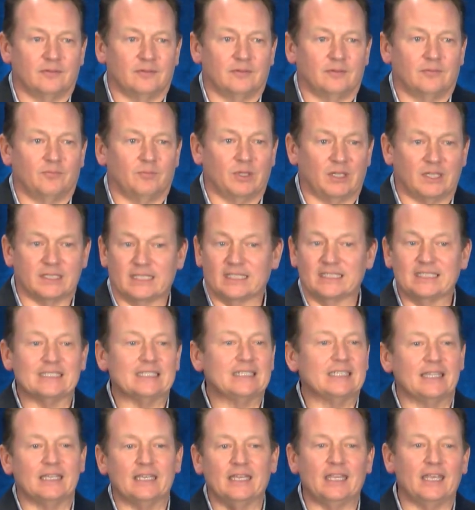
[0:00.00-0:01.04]
Because I see
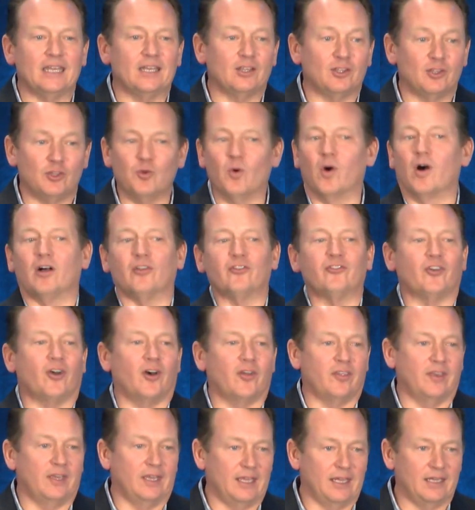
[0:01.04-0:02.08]
the need. You all saw the
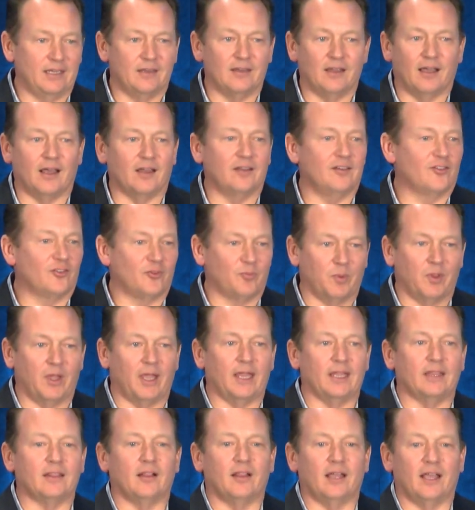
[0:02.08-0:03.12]
need on display
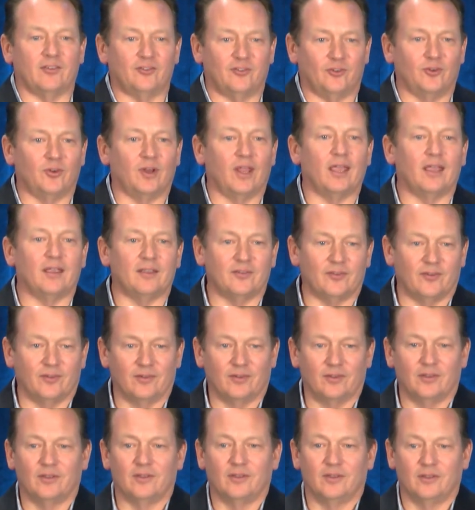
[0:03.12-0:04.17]
the last 2 days.
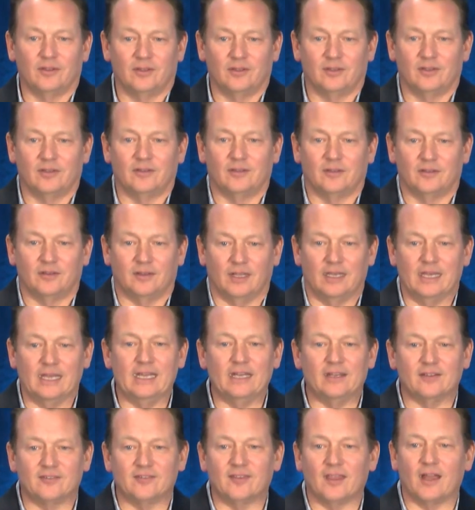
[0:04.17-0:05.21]
The need
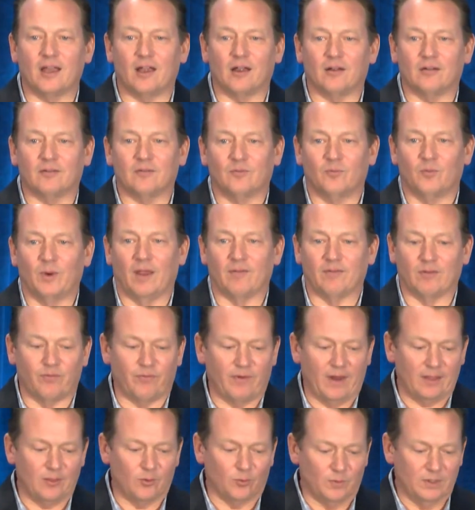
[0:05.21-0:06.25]
is there. We have to
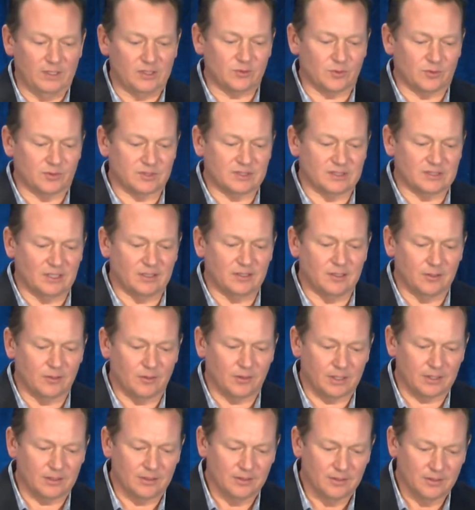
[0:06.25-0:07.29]
find the resources to do it.